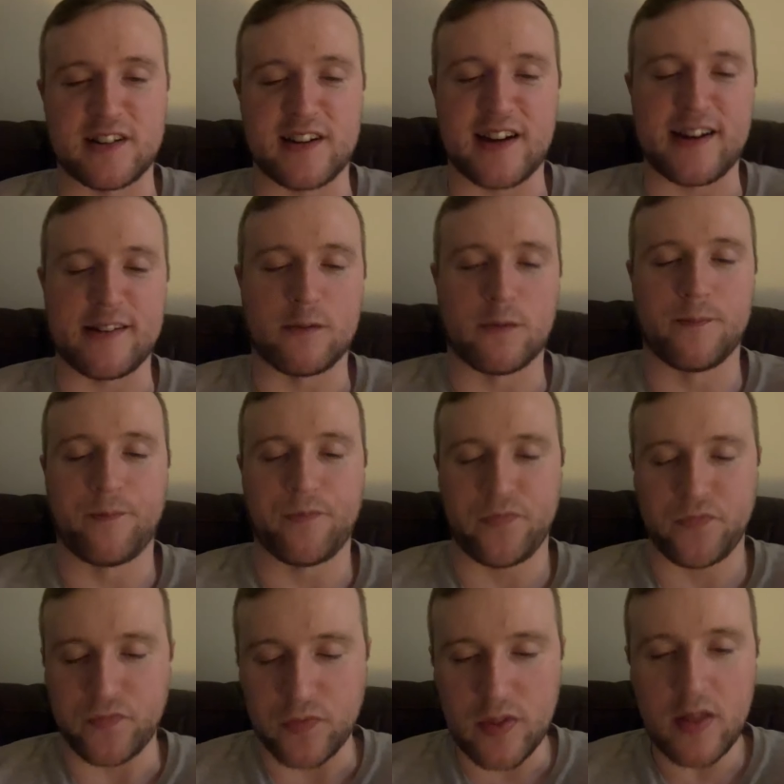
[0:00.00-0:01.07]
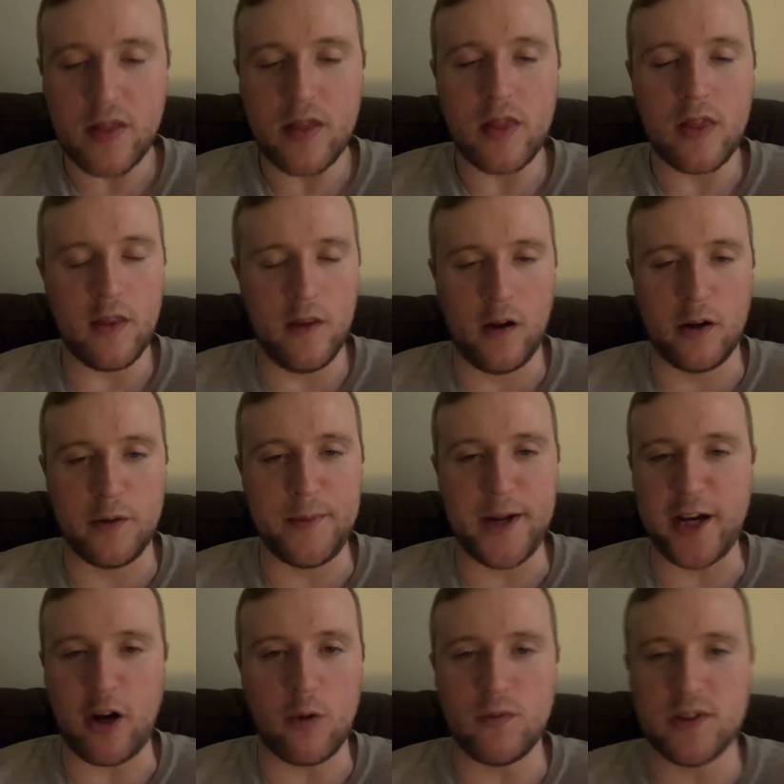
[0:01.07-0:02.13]
now. I
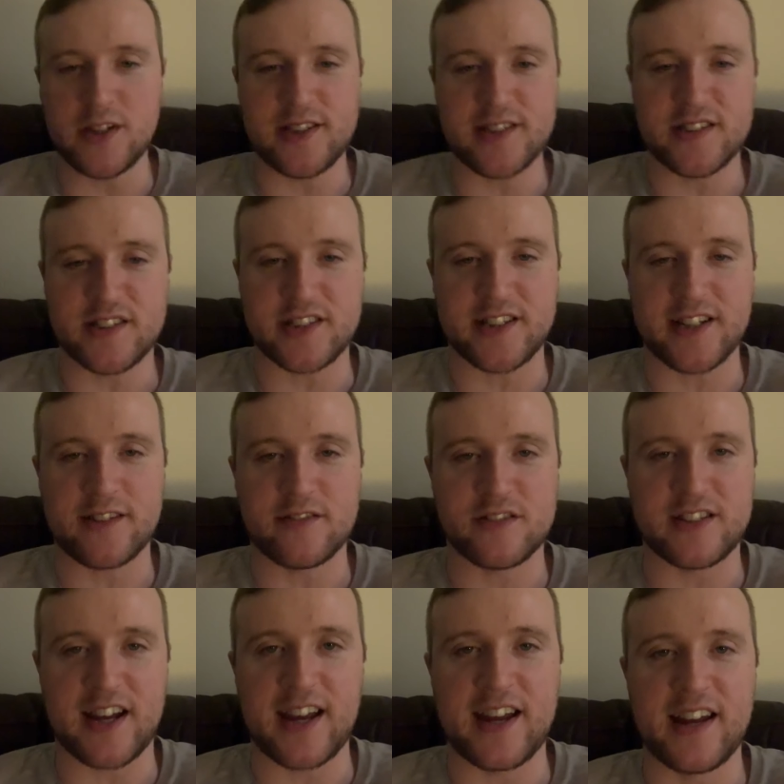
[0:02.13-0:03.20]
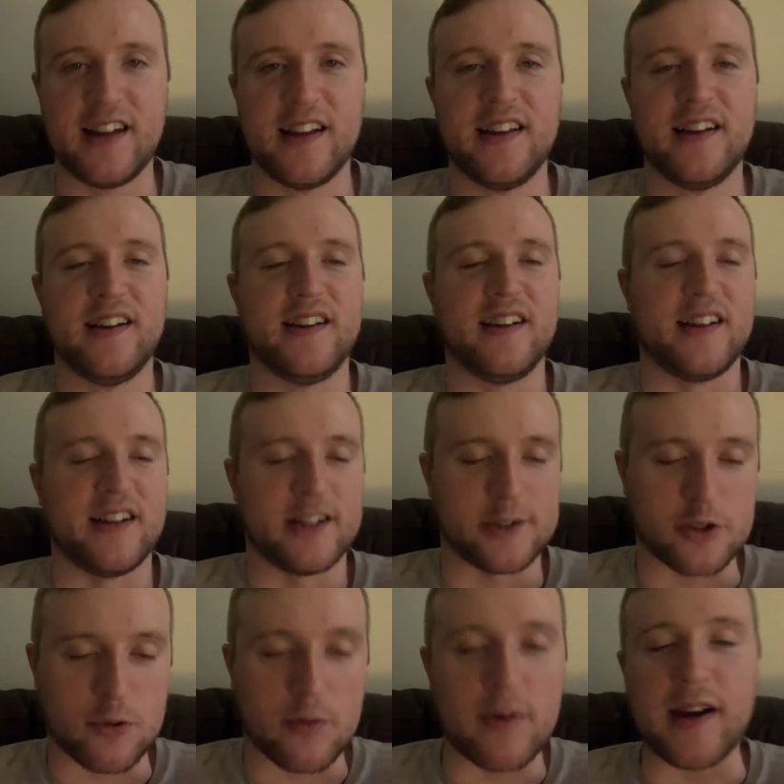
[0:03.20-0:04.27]
mean, I wouldn't still say
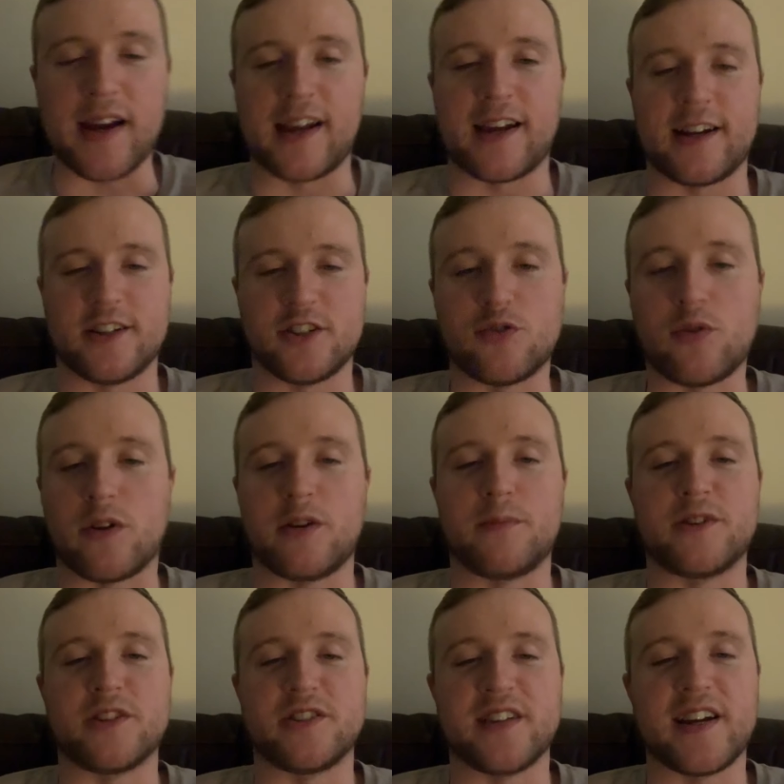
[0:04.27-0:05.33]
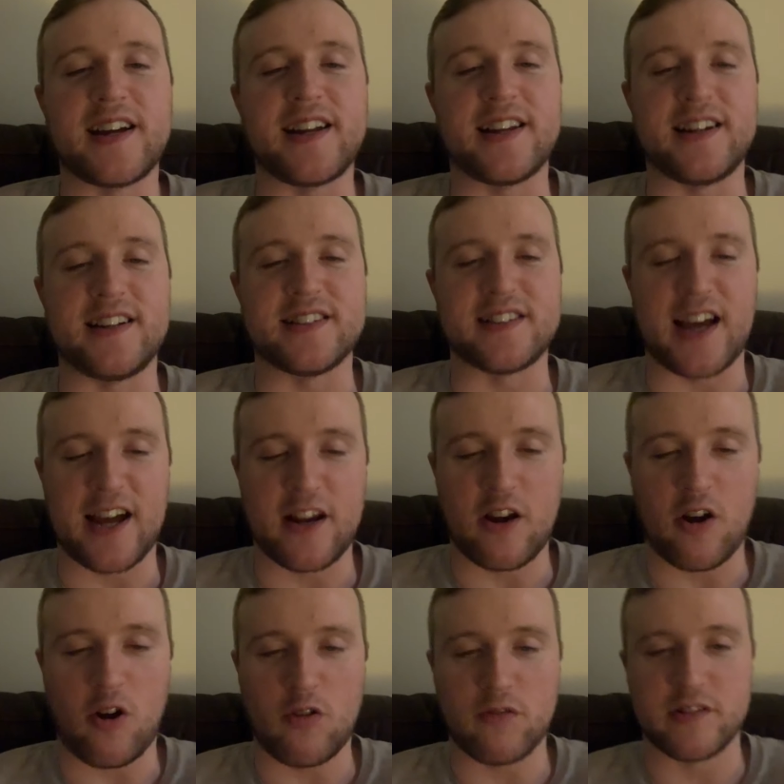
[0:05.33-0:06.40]
as quick as what the Mercedes and
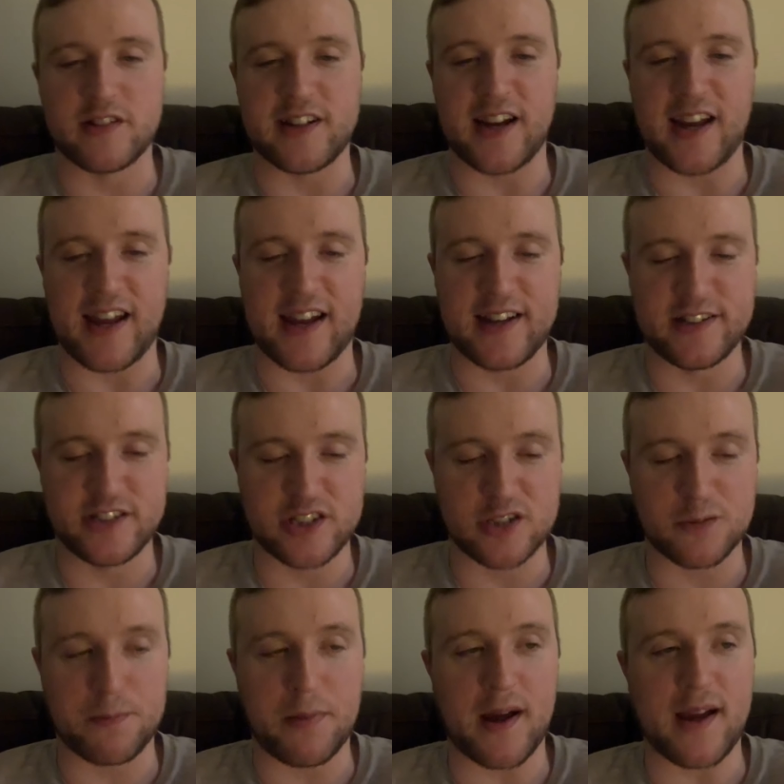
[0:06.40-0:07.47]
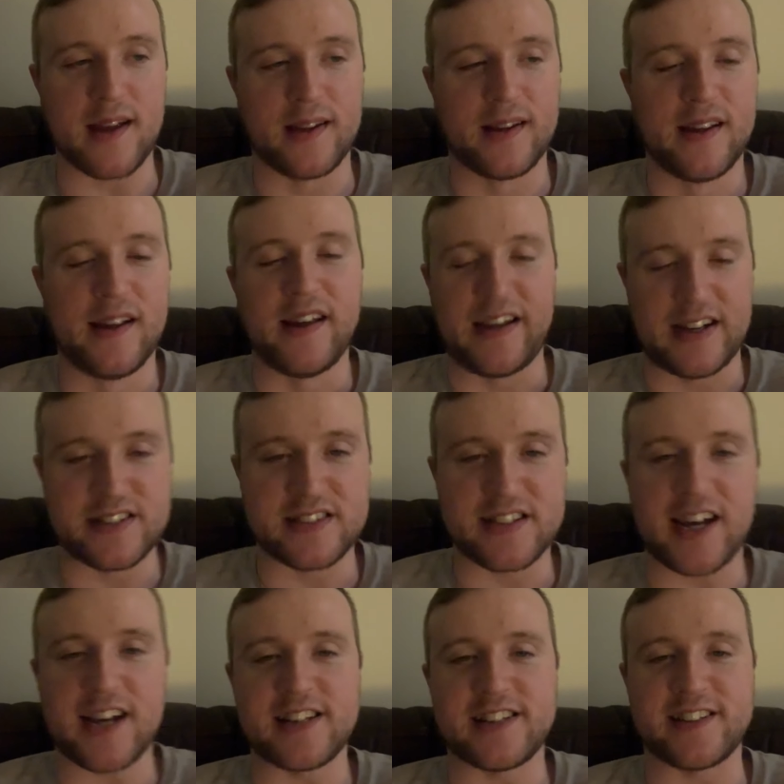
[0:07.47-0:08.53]
the Honda is, but it's
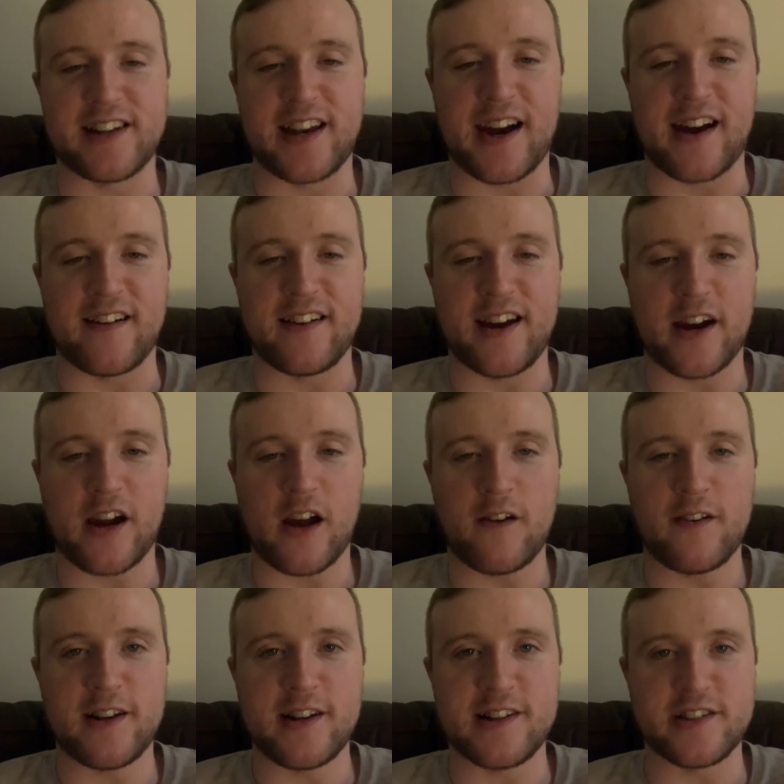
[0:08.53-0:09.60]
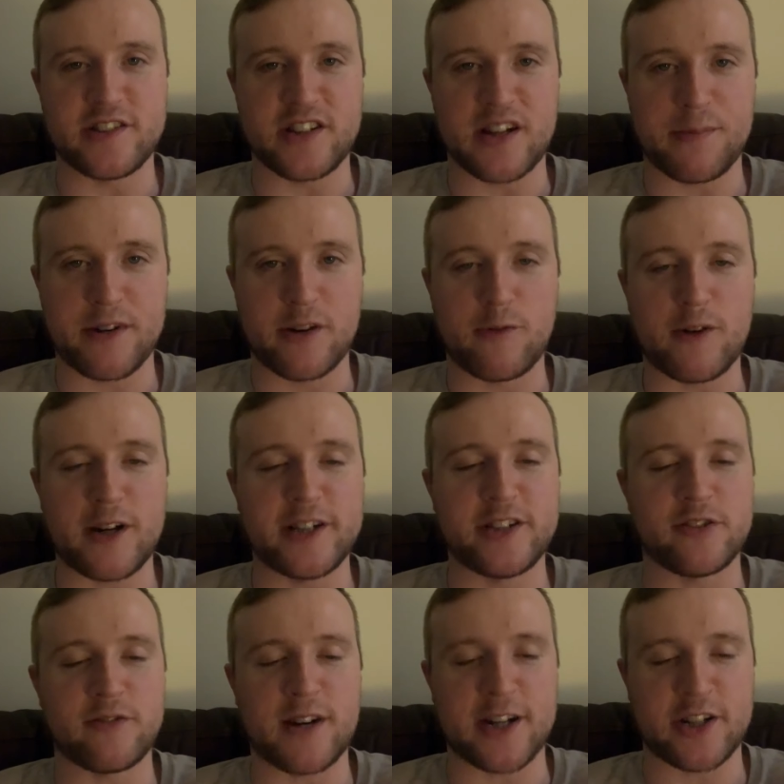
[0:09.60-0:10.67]
getting there. They're going in a step in the right
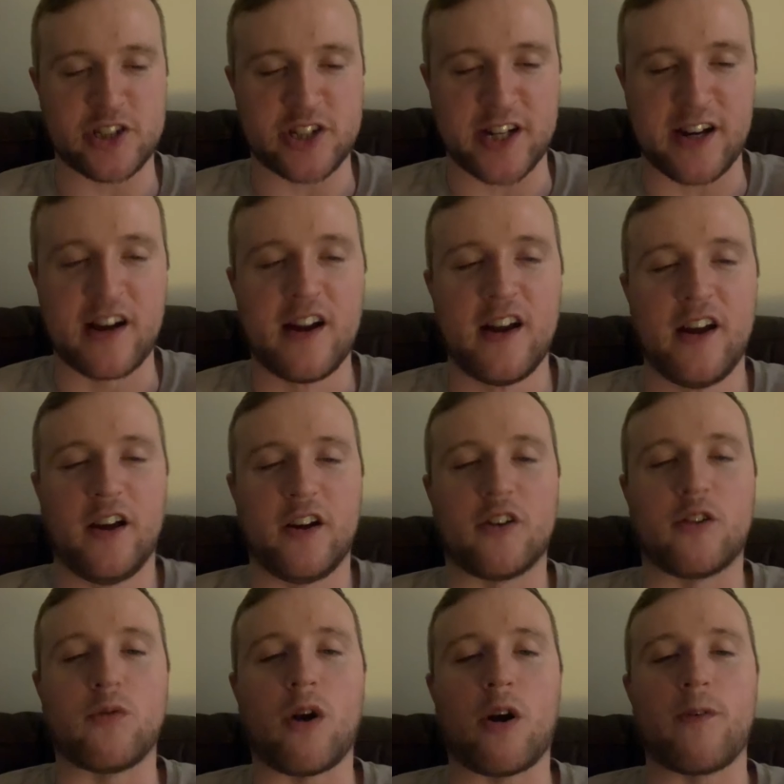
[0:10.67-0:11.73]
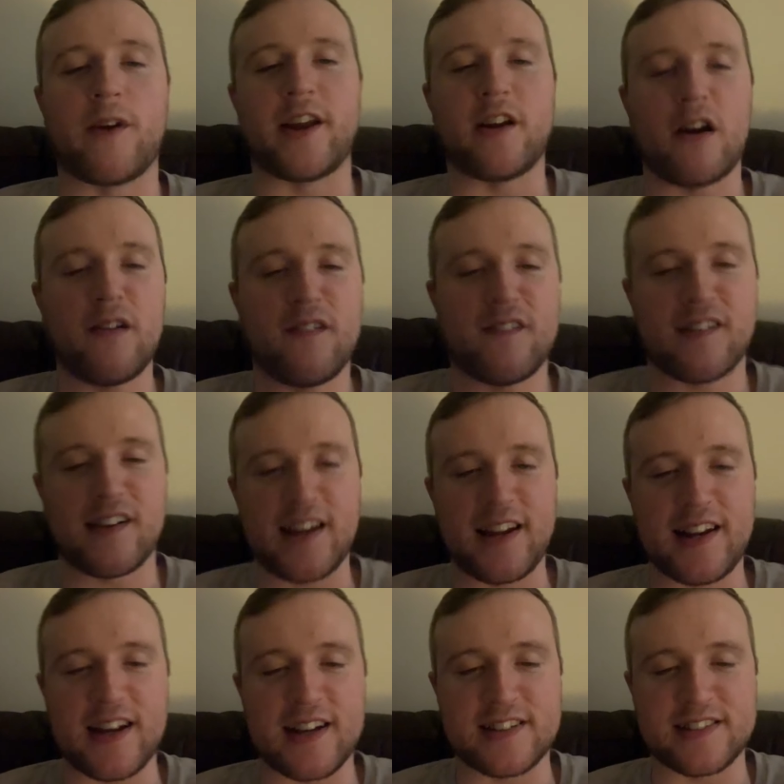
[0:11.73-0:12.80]
direction, Ferrari. And hopefully
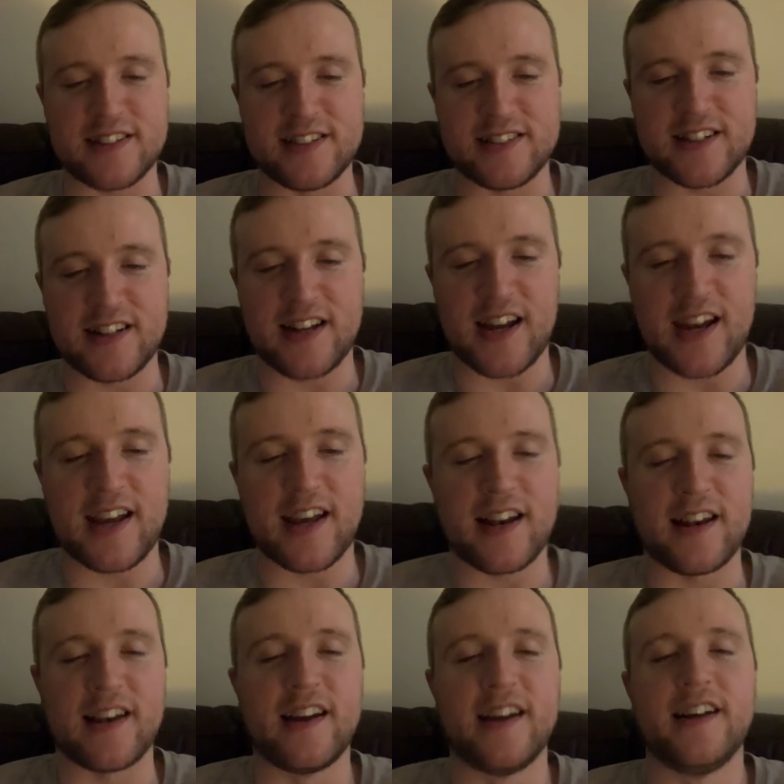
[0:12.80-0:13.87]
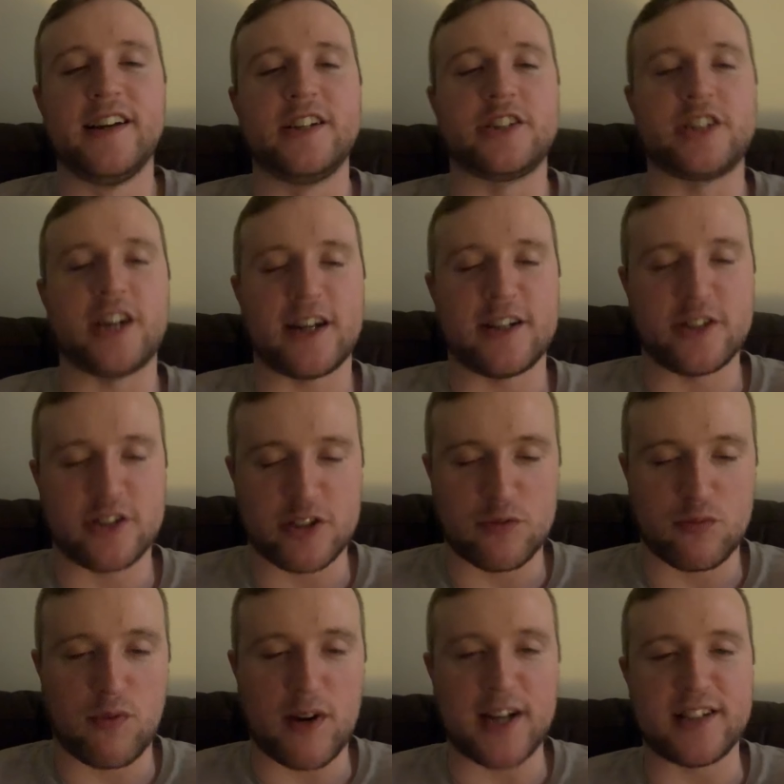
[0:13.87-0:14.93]
next season they can challenge the
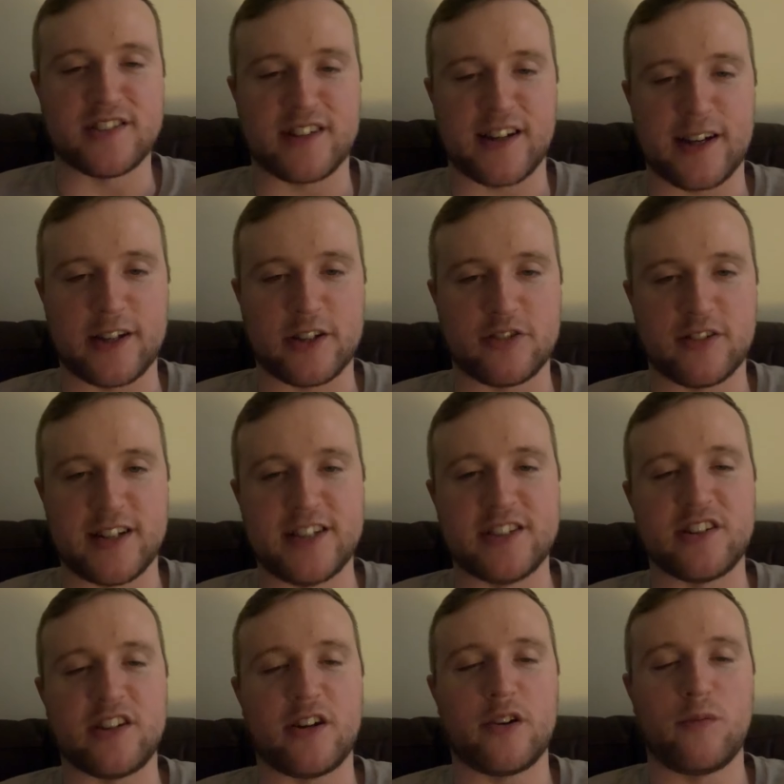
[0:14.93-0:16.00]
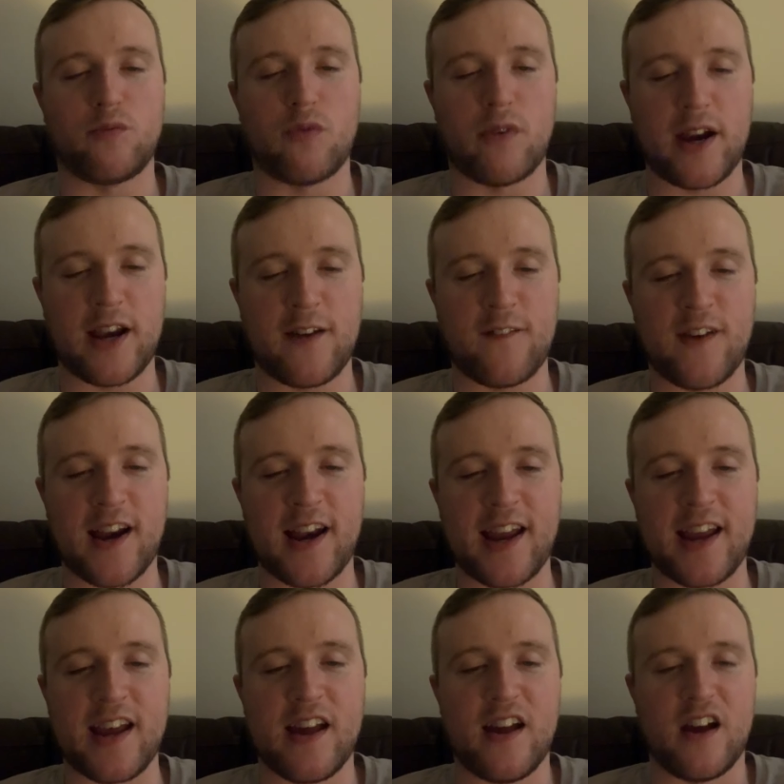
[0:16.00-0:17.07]
race victories. I really,
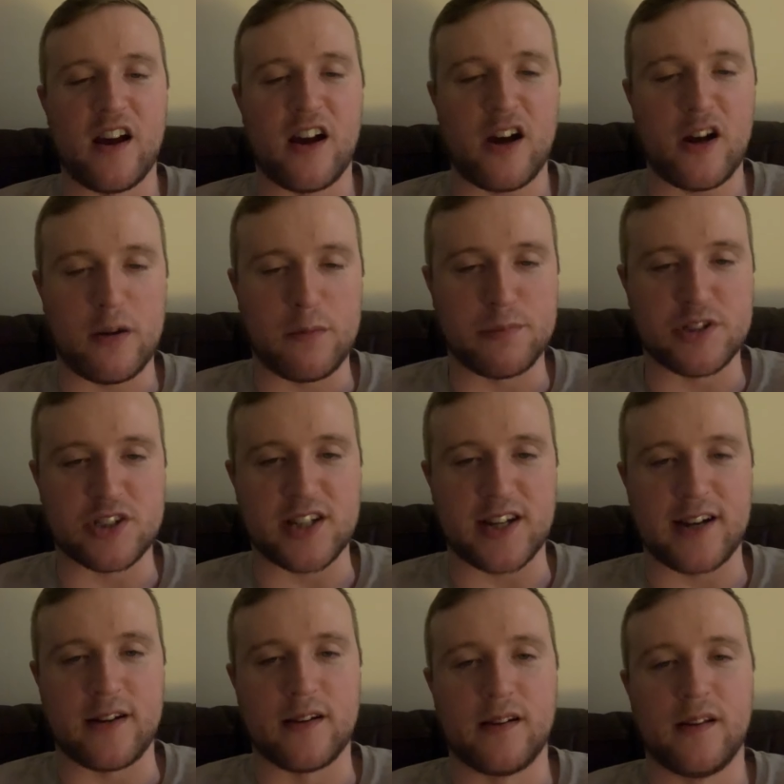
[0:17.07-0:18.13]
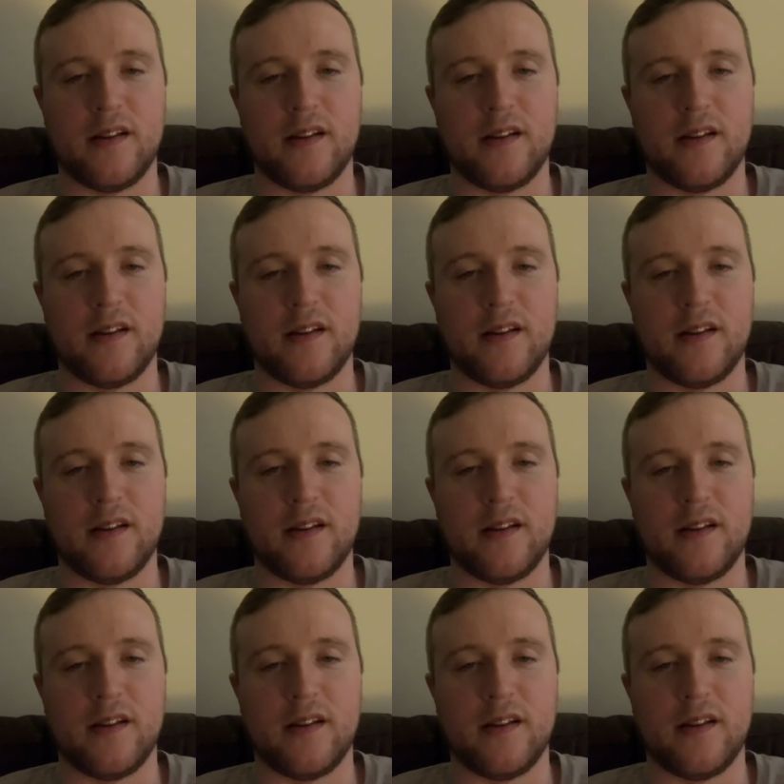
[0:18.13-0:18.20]
really hope so.